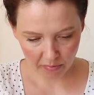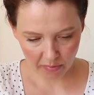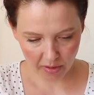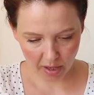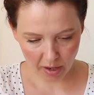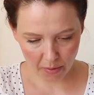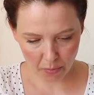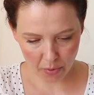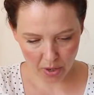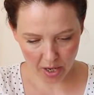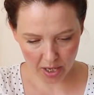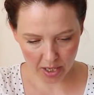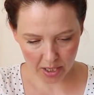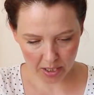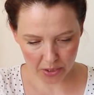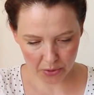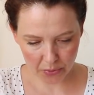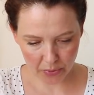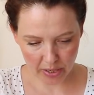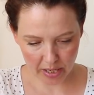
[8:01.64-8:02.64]
They're
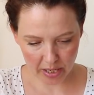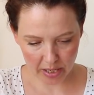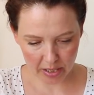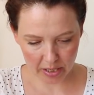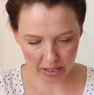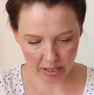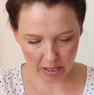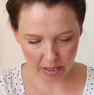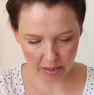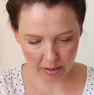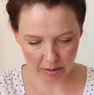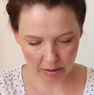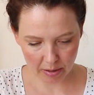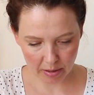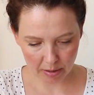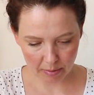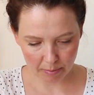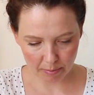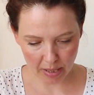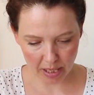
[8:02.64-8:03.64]
worked with
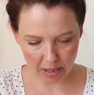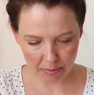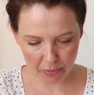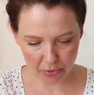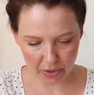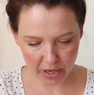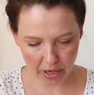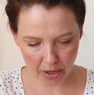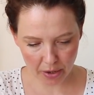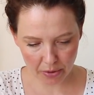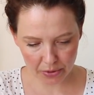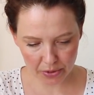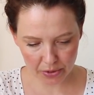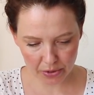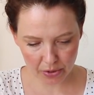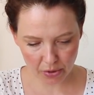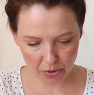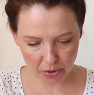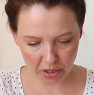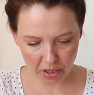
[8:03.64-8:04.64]
Malabrigo
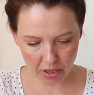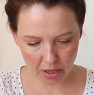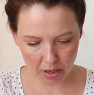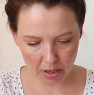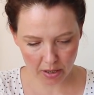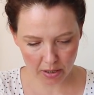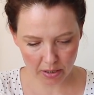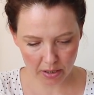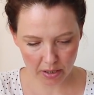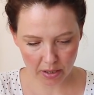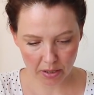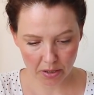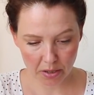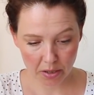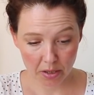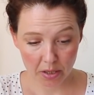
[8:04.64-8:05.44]
stock yarn.